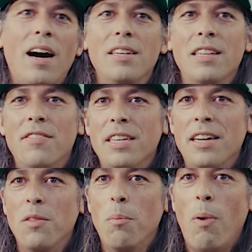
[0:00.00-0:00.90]
got lifted
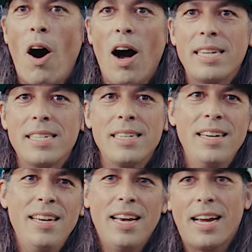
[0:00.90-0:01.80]
into the box.
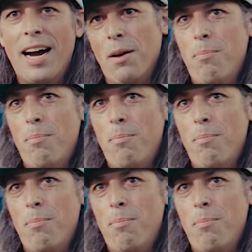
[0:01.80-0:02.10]
It kind of